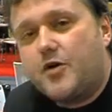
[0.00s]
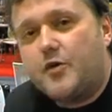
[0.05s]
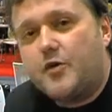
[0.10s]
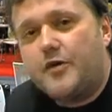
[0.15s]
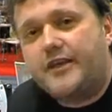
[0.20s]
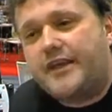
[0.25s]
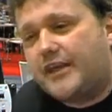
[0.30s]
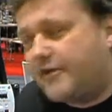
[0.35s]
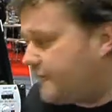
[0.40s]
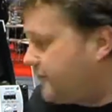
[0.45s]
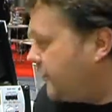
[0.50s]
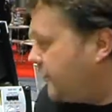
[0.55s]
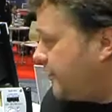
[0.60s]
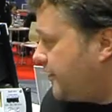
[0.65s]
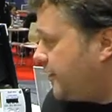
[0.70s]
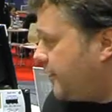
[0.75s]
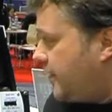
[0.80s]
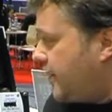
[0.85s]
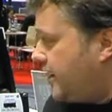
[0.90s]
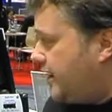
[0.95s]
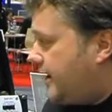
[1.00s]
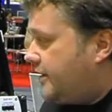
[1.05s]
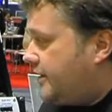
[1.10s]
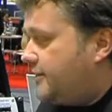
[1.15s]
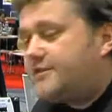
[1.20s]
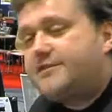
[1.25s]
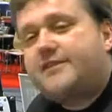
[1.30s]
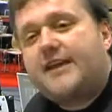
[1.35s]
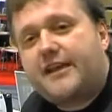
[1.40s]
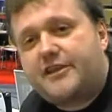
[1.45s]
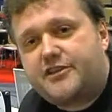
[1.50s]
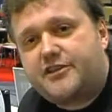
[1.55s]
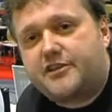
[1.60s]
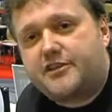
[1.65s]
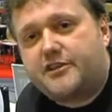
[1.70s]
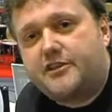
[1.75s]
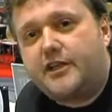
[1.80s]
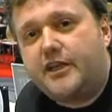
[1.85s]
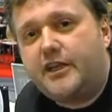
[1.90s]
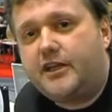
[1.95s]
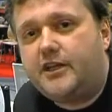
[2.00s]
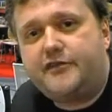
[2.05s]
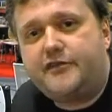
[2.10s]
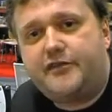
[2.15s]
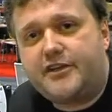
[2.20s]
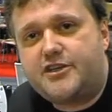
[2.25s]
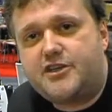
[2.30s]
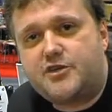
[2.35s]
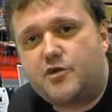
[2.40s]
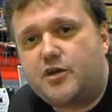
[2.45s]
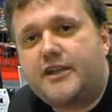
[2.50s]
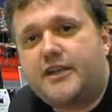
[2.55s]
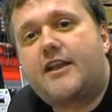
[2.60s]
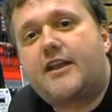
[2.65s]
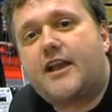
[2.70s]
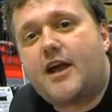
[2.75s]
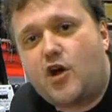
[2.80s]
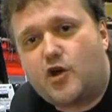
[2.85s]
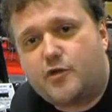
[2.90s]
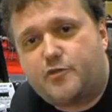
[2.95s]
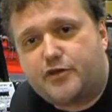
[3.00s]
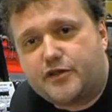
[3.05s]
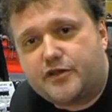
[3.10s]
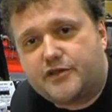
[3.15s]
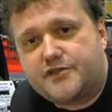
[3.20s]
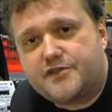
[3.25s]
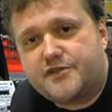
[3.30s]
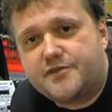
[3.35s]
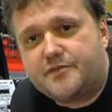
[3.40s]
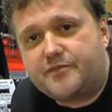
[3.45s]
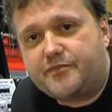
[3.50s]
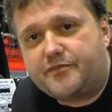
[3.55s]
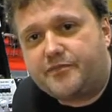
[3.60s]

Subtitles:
we give each section individual in and outputs.